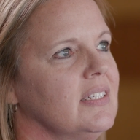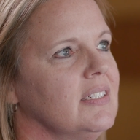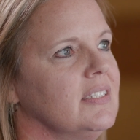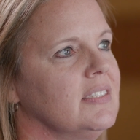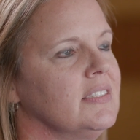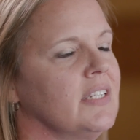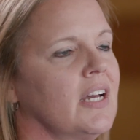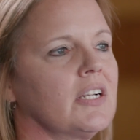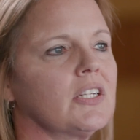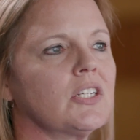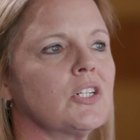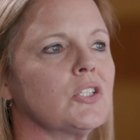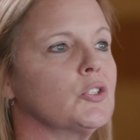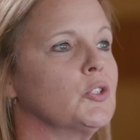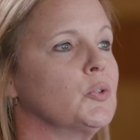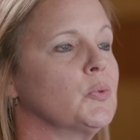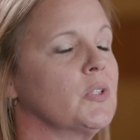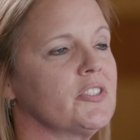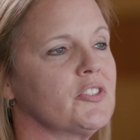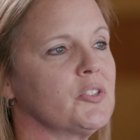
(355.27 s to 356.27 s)
not a
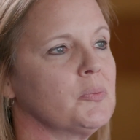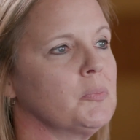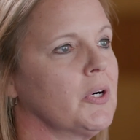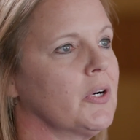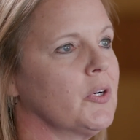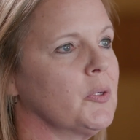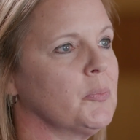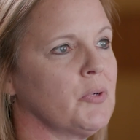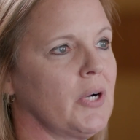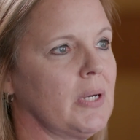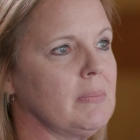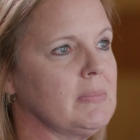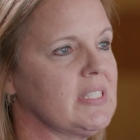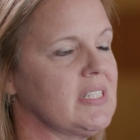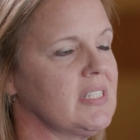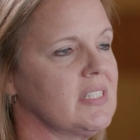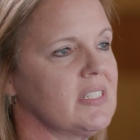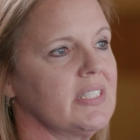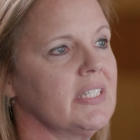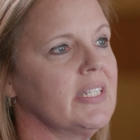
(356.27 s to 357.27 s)
clue what tomorrow
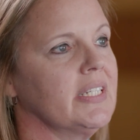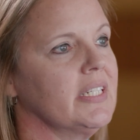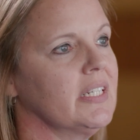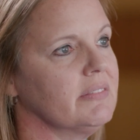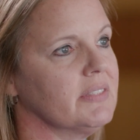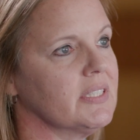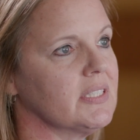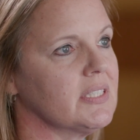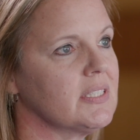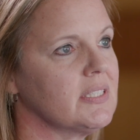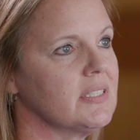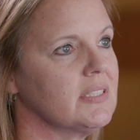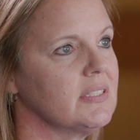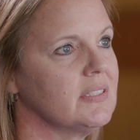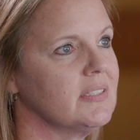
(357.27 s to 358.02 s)
promises any of us.